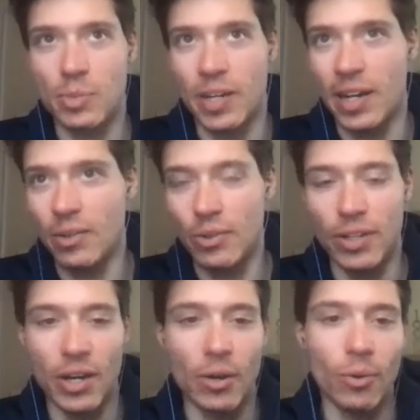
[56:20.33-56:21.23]
but I don't
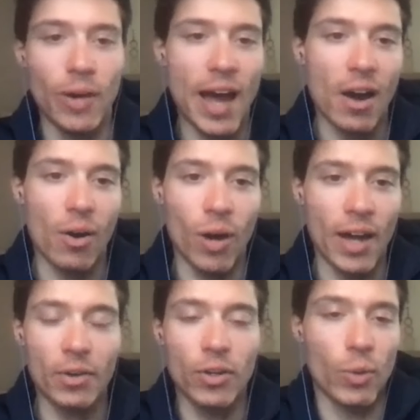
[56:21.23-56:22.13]
know
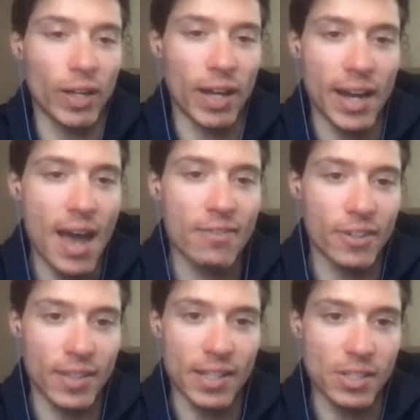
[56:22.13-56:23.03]
what kind of
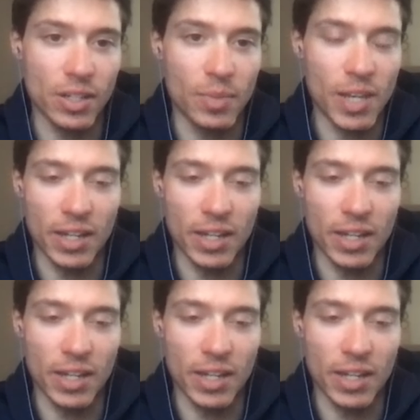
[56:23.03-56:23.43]
effort that's going to be.